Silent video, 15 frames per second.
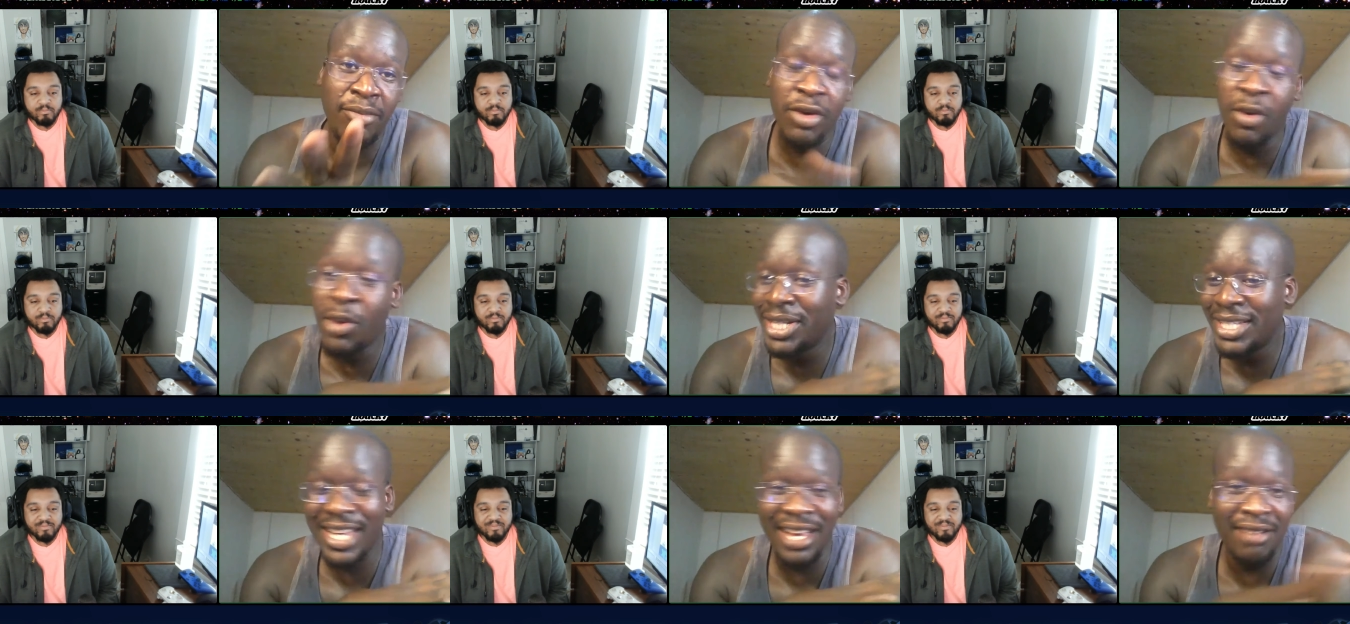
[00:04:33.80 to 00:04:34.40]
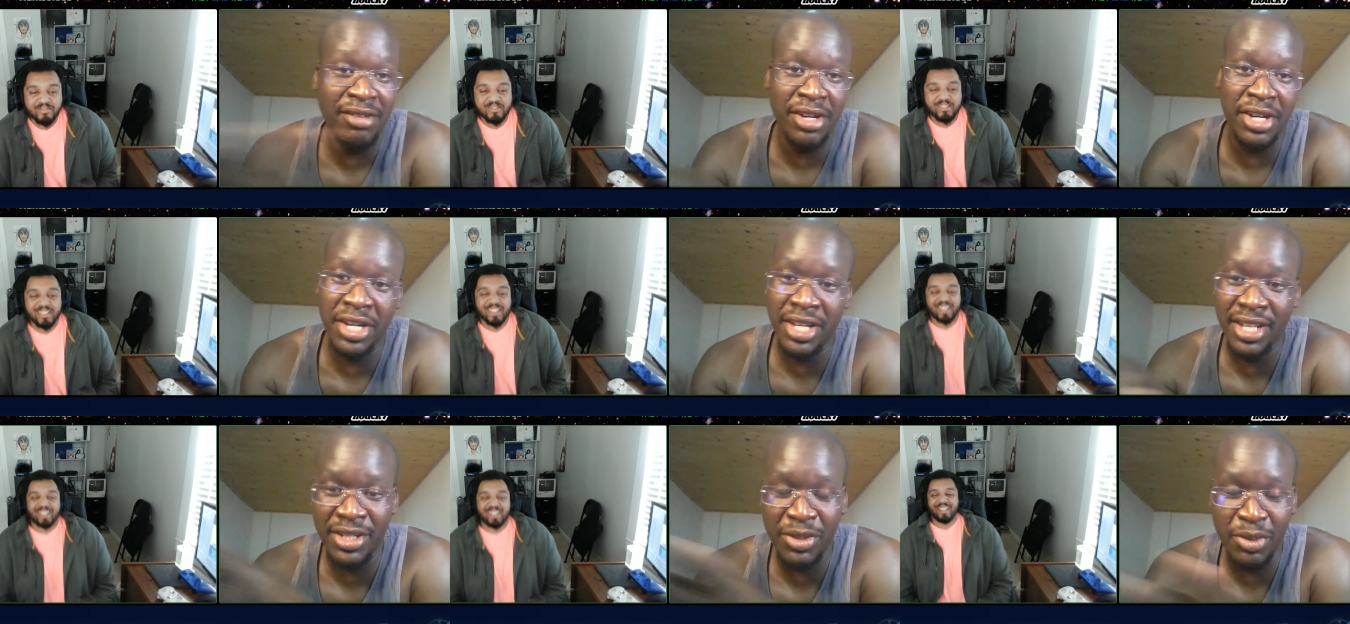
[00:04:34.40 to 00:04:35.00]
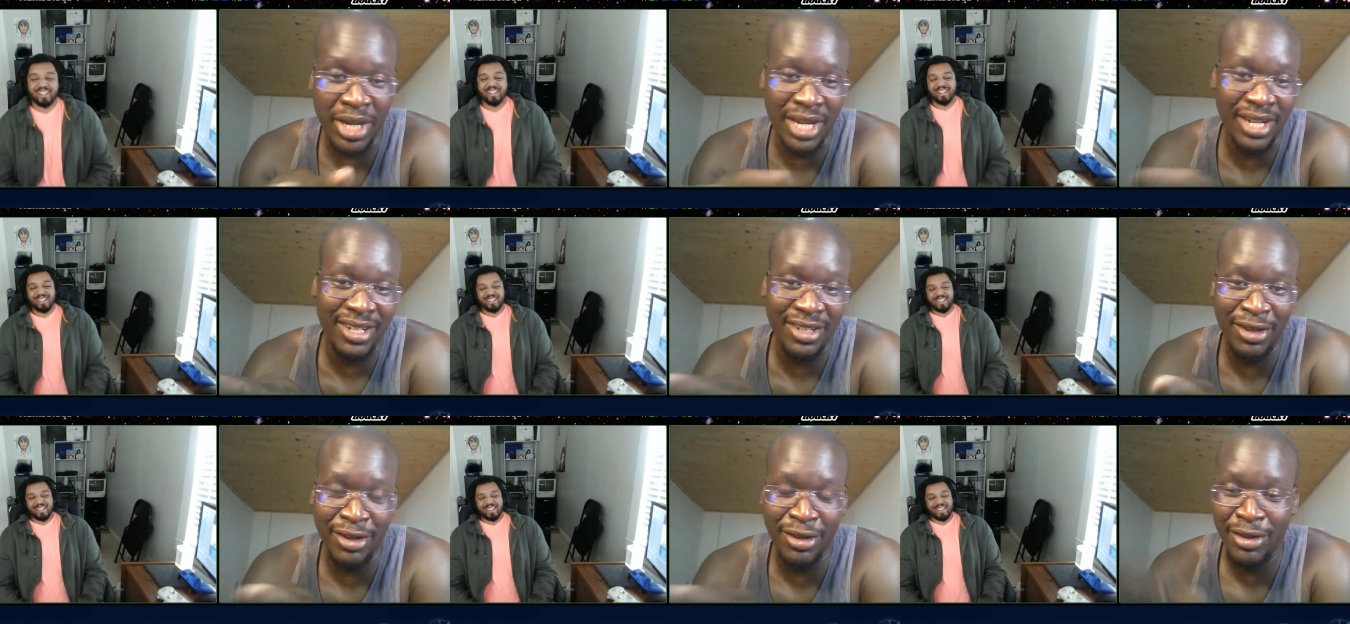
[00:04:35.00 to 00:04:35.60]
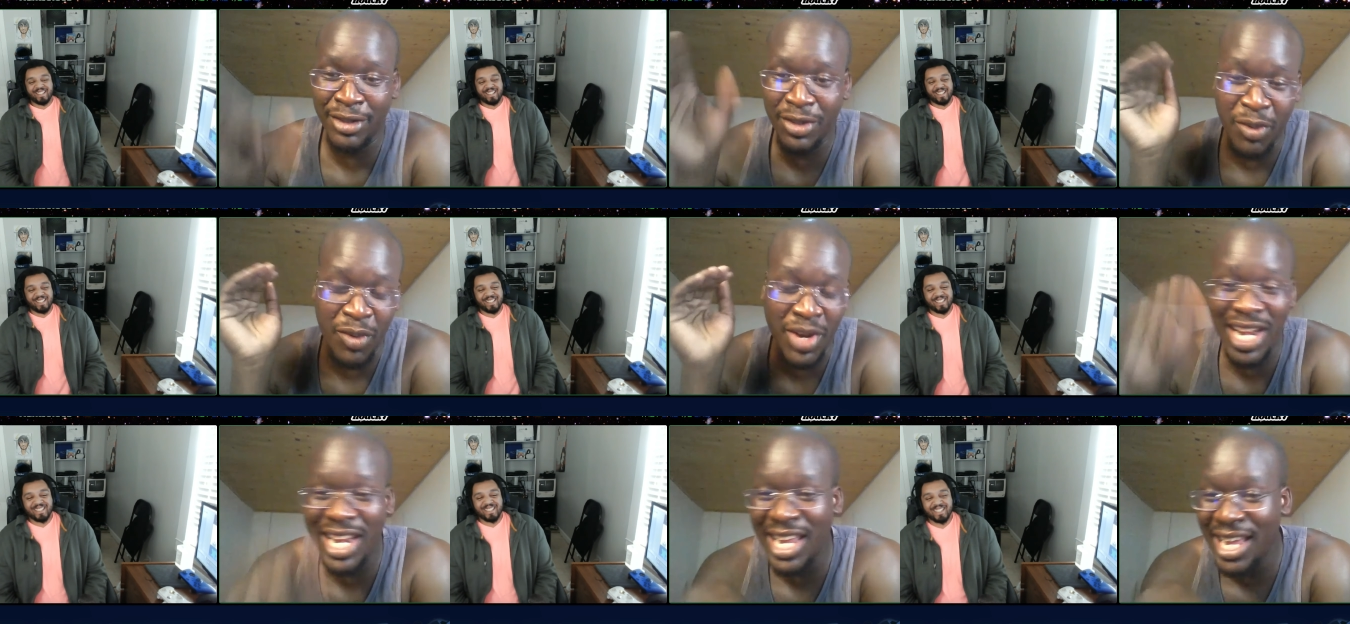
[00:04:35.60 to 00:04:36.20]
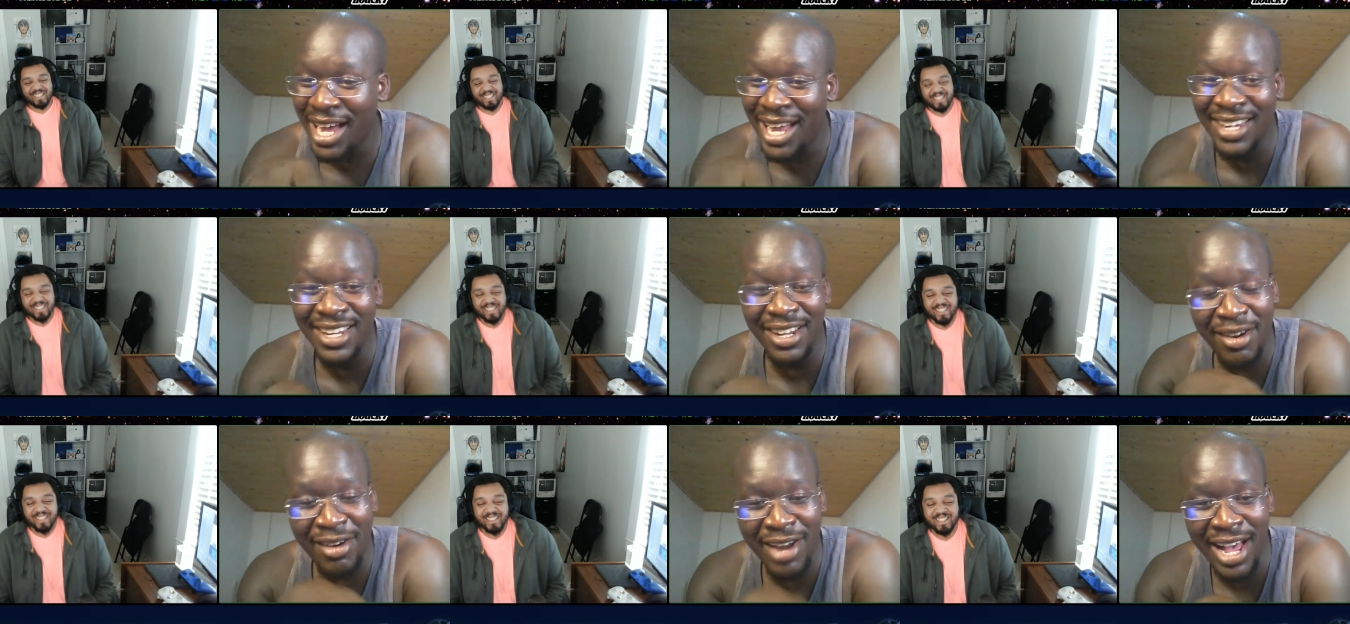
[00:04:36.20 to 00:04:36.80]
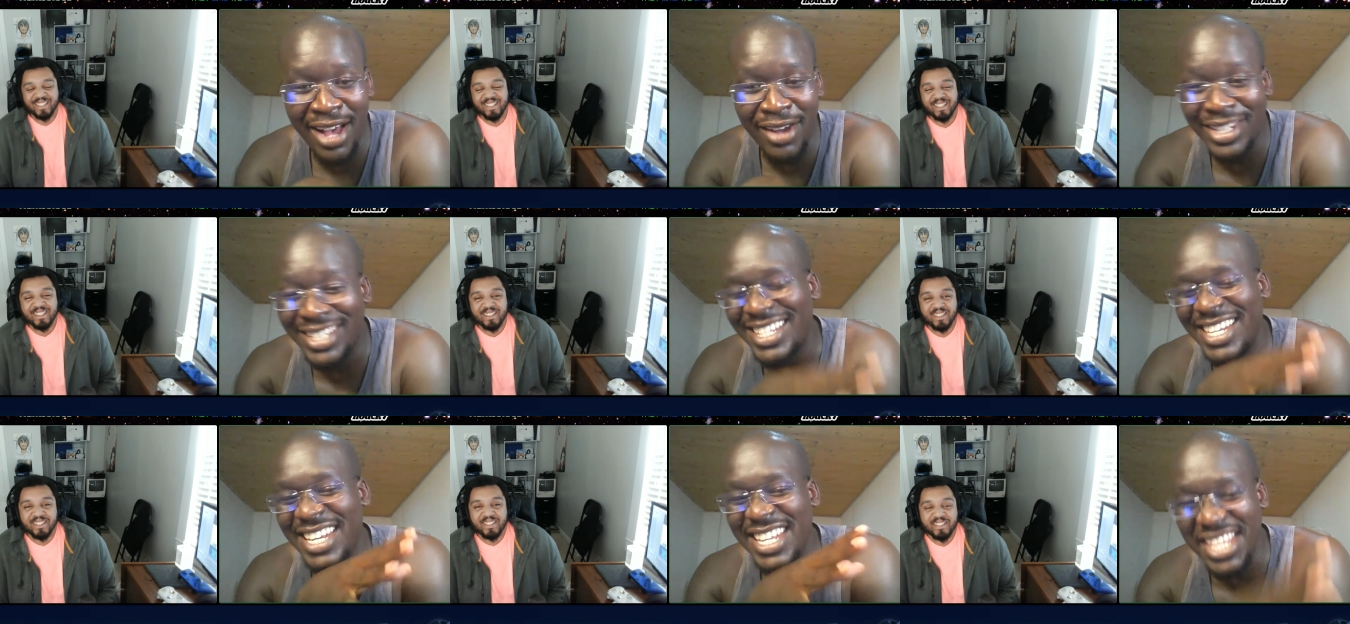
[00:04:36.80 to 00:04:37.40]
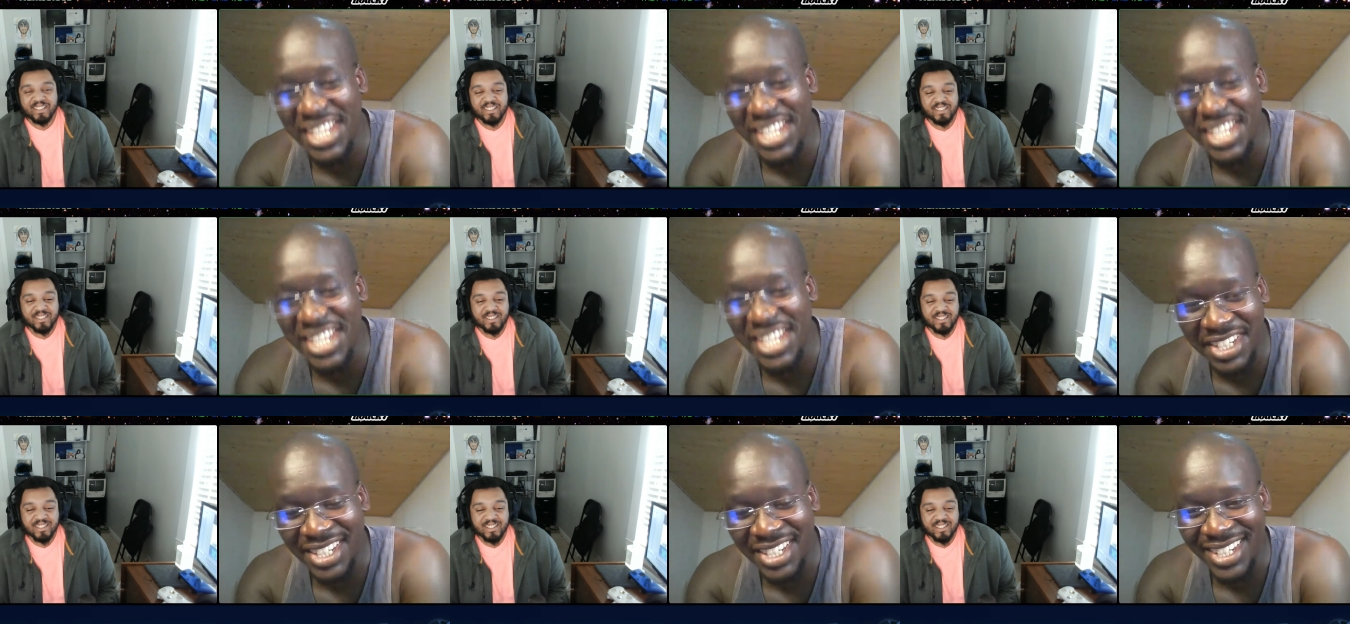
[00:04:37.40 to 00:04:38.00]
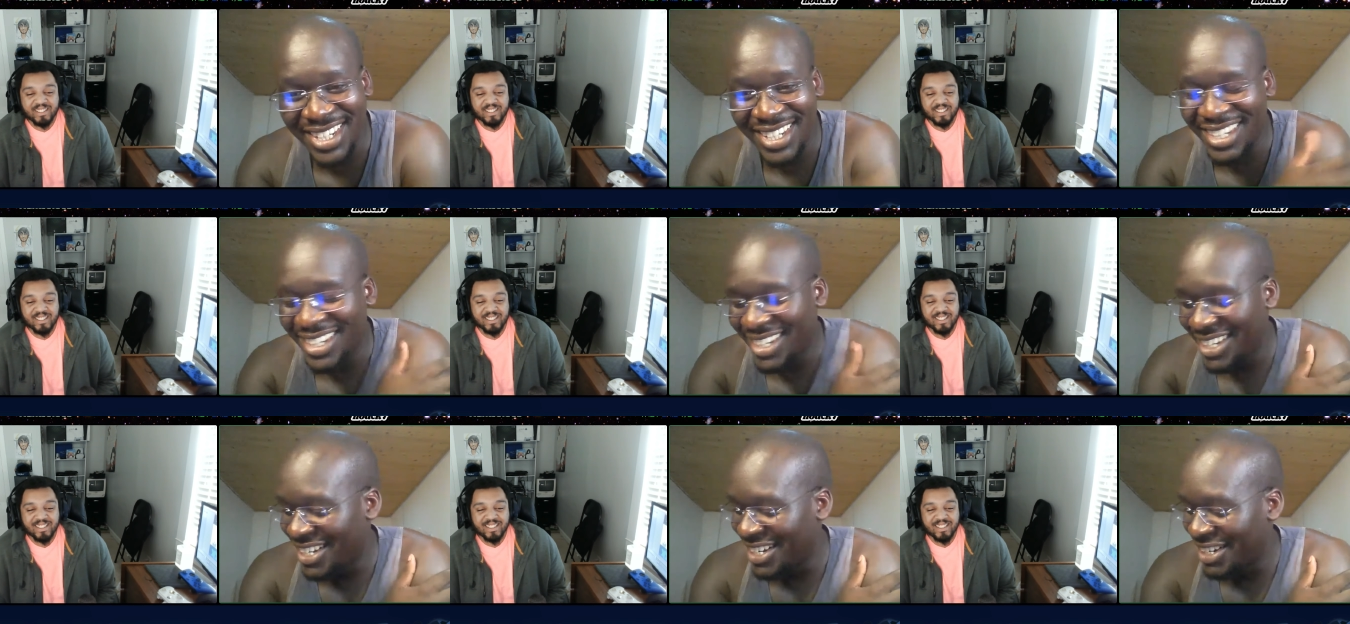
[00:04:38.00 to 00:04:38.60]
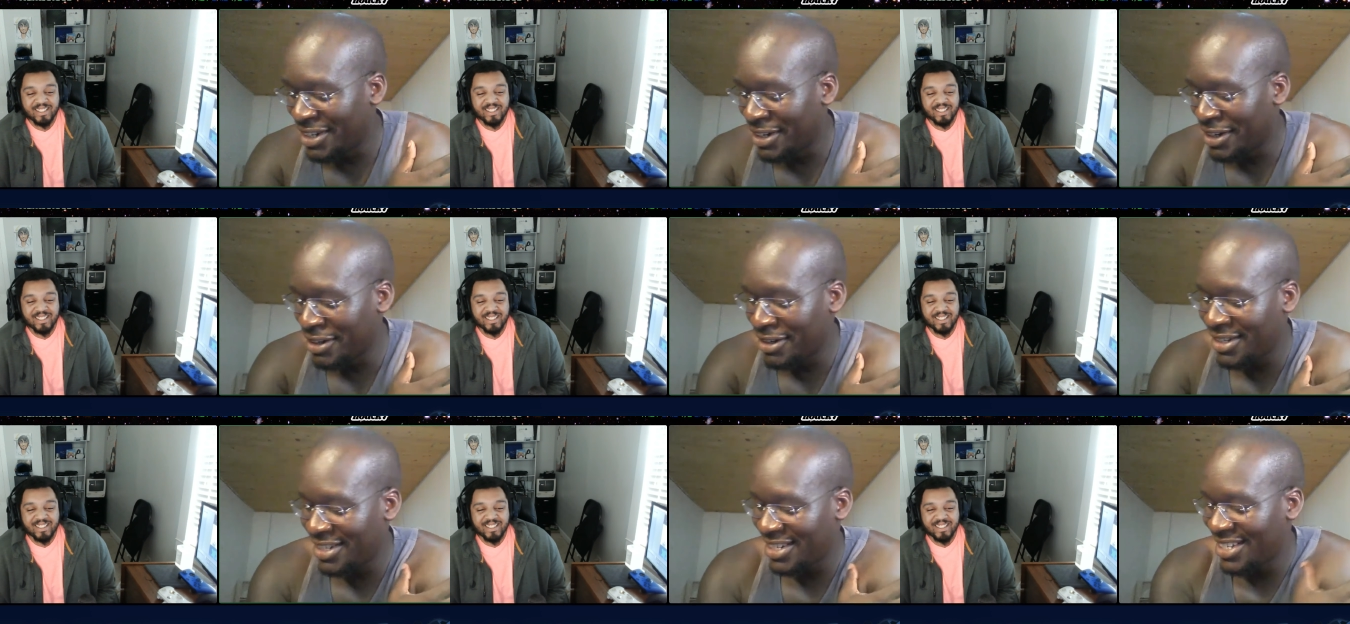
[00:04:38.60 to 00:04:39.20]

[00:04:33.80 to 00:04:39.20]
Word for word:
Speaker 1: No one's ever heard of this one. You know, it's really underground. It's niche. You know.